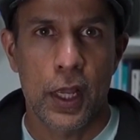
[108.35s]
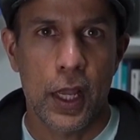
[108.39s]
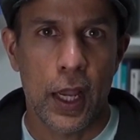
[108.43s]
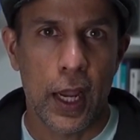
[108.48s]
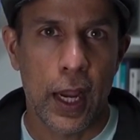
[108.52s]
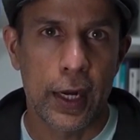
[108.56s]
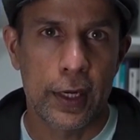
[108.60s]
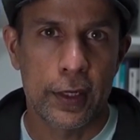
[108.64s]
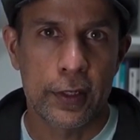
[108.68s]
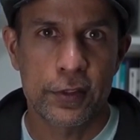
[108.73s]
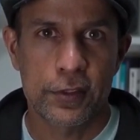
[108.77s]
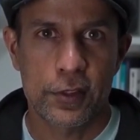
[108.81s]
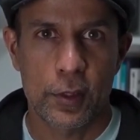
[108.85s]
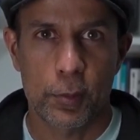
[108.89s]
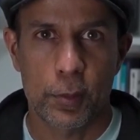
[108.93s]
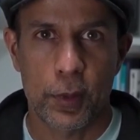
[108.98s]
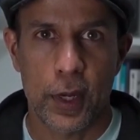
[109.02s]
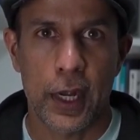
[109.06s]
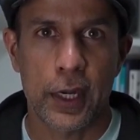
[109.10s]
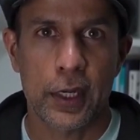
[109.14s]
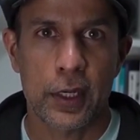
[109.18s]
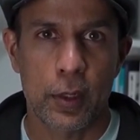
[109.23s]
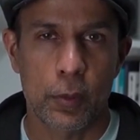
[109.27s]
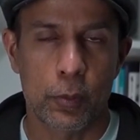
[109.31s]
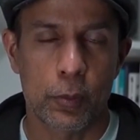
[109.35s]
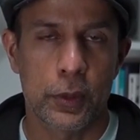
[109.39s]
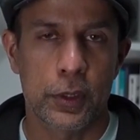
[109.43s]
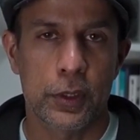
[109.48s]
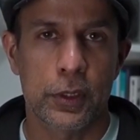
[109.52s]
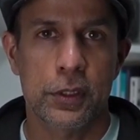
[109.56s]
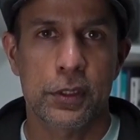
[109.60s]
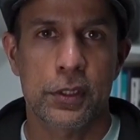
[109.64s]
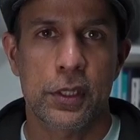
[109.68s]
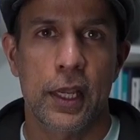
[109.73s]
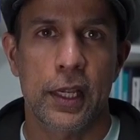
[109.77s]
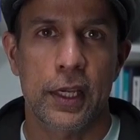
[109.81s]
add and subtract
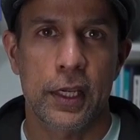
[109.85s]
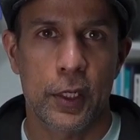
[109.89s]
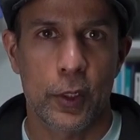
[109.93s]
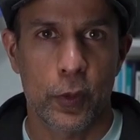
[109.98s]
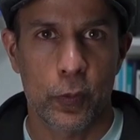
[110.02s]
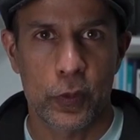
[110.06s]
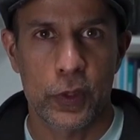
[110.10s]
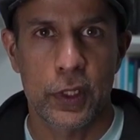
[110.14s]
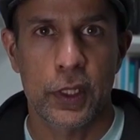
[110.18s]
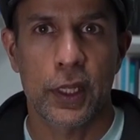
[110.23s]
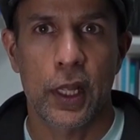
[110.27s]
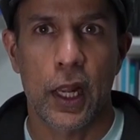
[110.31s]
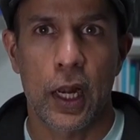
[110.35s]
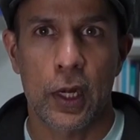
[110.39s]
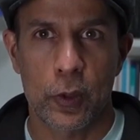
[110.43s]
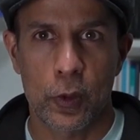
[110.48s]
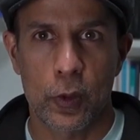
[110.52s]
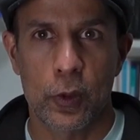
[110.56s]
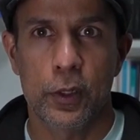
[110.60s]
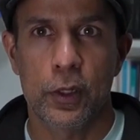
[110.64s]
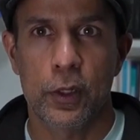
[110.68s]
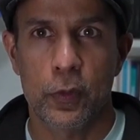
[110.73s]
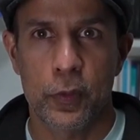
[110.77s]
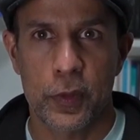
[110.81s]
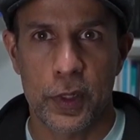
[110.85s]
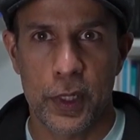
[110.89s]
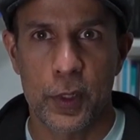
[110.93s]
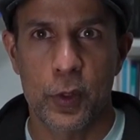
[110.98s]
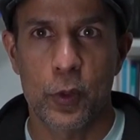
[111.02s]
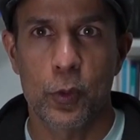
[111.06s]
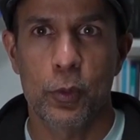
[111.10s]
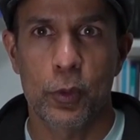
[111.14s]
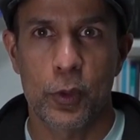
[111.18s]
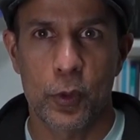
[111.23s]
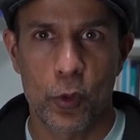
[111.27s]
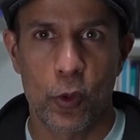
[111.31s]
numbers, with the calculator, we can
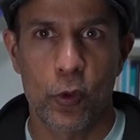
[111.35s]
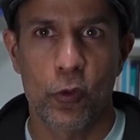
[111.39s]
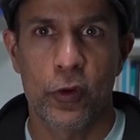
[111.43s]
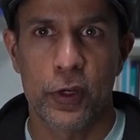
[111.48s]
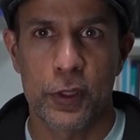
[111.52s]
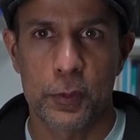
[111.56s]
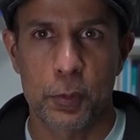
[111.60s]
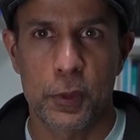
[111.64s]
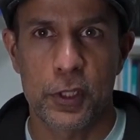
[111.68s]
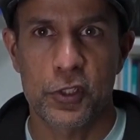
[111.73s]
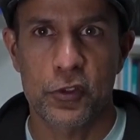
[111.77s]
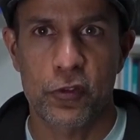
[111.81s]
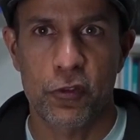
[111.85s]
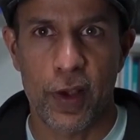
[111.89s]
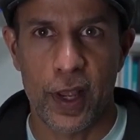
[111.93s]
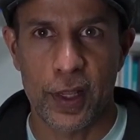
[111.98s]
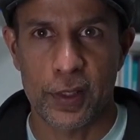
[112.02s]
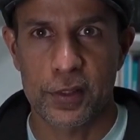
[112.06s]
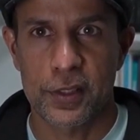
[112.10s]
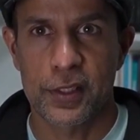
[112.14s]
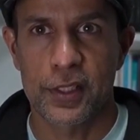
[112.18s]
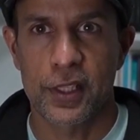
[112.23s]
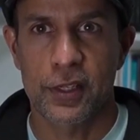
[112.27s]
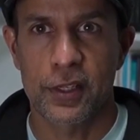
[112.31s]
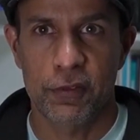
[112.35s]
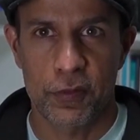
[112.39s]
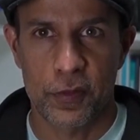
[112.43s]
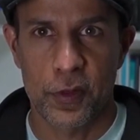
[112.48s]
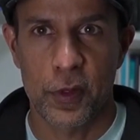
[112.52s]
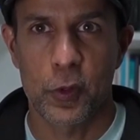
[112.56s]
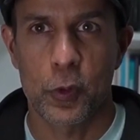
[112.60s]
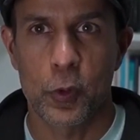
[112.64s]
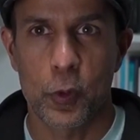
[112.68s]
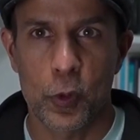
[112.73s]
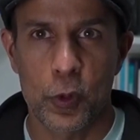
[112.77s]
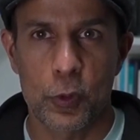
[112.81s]
go much faster than we
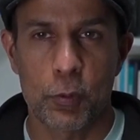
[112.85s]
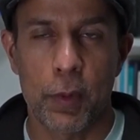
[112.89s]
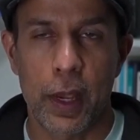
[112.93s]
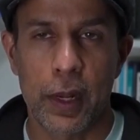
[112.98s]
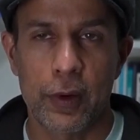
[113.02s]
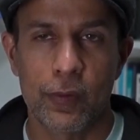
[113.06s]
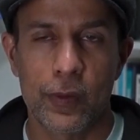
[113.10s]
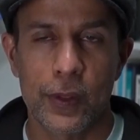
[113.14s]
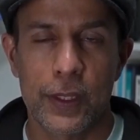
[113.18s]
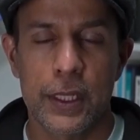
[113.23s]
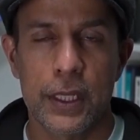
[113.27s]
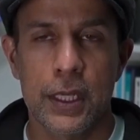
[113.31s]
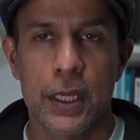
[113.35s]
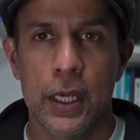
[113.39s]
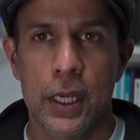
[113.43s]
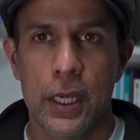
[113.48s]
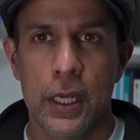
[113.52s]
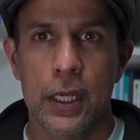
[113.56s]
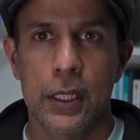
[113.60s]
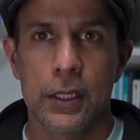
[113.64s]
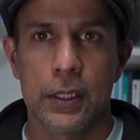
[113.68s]
could do it manually.